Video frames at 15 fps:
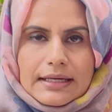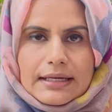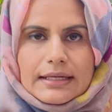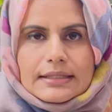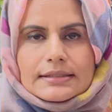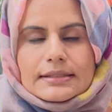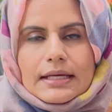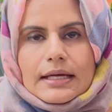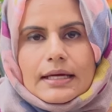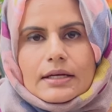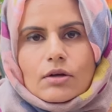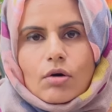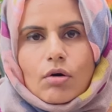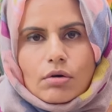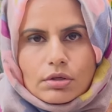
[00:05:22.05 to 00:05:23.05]
is
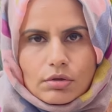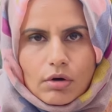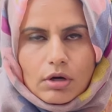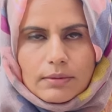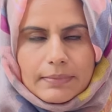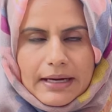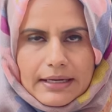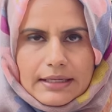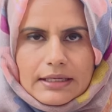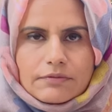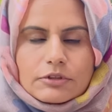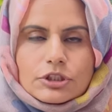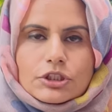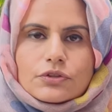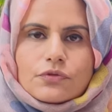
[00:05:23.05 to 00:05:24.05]
an on-call banding
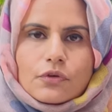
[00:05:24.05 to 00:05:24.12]
which is